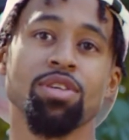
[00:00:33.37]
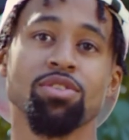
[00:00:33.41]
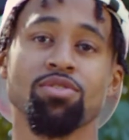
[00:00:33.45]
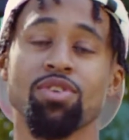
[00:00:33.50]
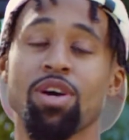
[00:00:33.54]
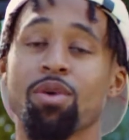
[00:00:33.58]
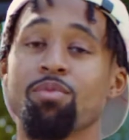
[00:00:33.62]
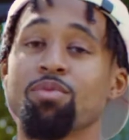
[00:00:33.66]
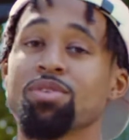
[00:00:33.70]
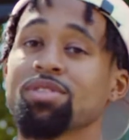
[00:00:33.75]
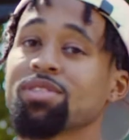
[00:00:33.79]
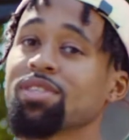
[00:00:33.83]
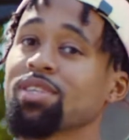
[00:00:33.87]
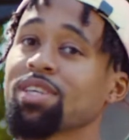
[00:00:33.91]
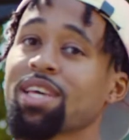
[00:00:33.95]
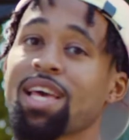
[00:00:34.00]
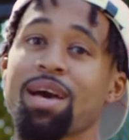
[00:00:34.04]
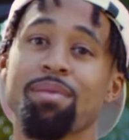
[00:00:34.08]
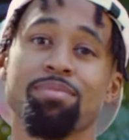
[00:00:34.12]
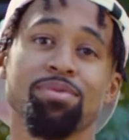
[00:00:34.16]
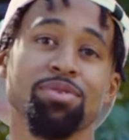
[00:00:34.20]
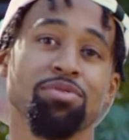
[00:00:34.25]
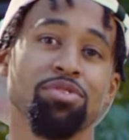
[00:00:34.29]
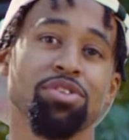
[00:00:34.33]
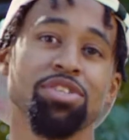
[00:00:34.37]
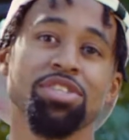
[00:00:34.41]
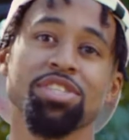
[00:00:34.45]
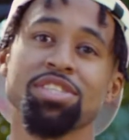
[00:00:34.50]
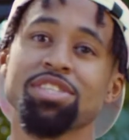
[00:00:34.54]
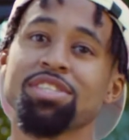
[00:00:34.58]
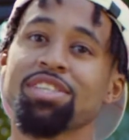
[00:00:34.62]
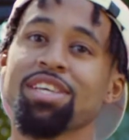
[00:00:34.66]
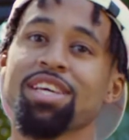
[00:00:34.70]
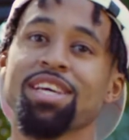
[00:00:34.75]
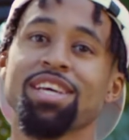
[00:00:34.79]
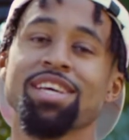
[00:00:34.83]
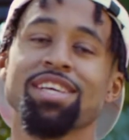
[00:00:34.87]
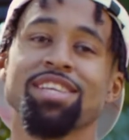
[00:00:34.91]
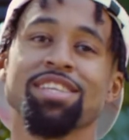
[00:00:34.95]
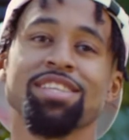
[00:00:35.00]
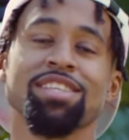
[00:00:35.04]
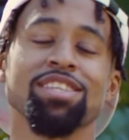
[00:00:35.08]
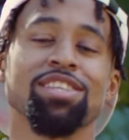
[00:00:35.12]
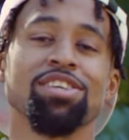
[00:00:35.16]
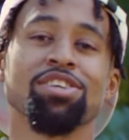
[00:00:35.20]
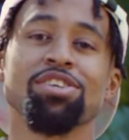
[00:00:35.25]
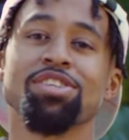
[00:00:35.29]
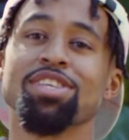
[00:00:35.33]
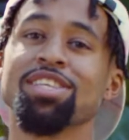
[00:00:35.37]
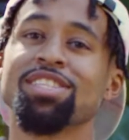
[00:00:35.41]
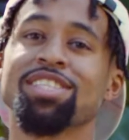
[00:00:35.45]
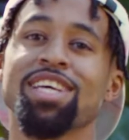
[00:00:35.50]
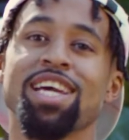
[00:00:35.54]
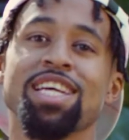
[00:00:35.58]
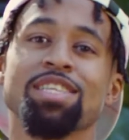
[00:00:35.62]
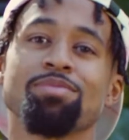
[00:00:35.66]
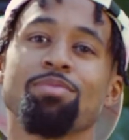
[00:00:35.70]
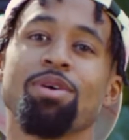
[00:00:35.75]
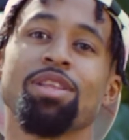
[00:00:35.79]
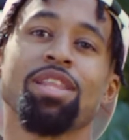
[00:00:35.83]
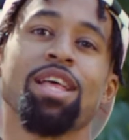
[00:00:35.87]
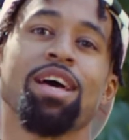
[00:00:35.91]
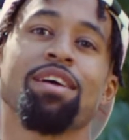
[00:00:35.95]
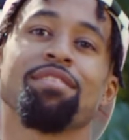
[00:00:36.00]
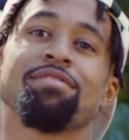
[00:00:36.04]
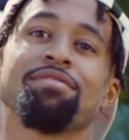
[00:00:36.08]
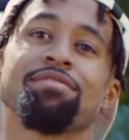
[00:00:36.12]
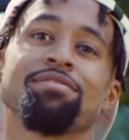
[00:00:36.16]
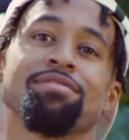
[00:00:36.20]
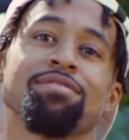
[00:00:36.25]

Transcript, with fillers: So I went to Capital Christian and literally changed my life.